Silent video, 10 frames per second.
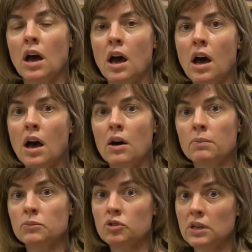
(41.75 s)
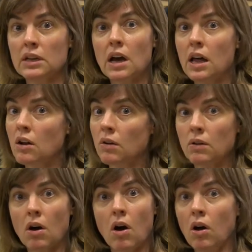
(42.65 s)
um, she got
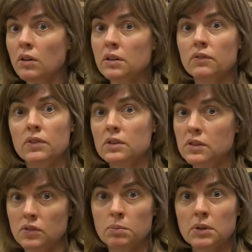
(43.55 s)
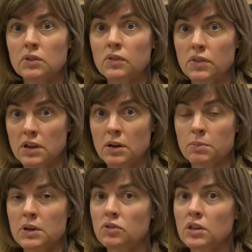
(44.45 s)
all of the disciplines of therapy.